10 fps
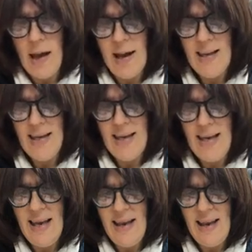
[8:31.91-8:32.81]
cleaning
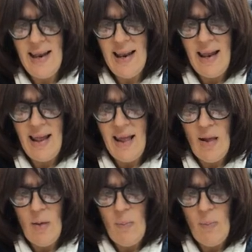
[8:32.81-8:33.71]
it,
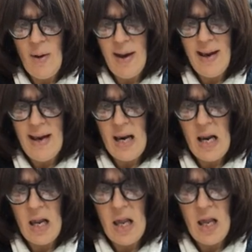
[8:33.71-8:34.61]
but
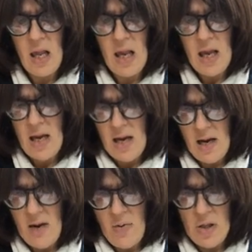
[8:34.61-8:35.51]

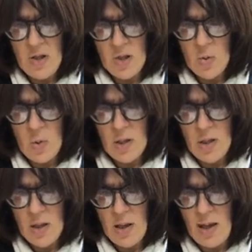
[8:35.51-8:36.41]
I really just wanted
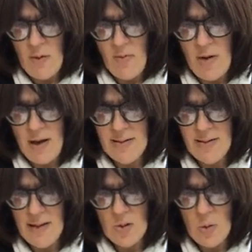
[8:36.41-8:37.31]
to get a vase,
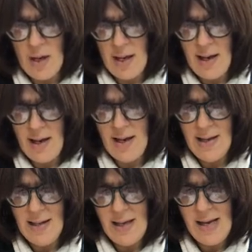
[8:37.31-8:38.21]
and that's what I had
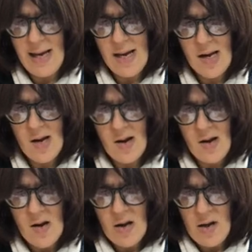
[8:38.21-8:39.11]
handy.
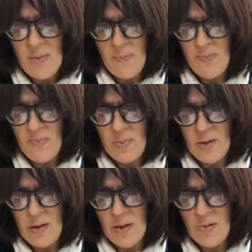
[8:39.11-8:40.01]

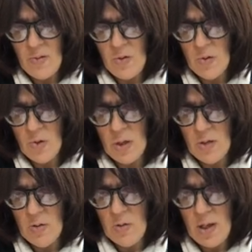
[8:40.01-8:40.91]
That's good. Should I
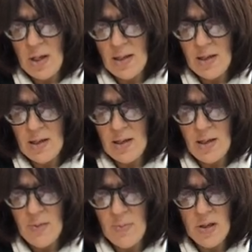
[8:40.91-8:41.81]
do that?
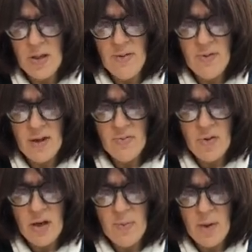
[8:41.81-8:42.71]
I'm going to leave that for
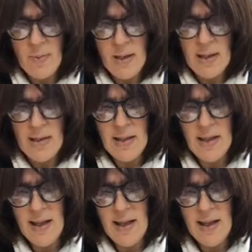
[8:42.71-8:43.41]
now. Maybe I'll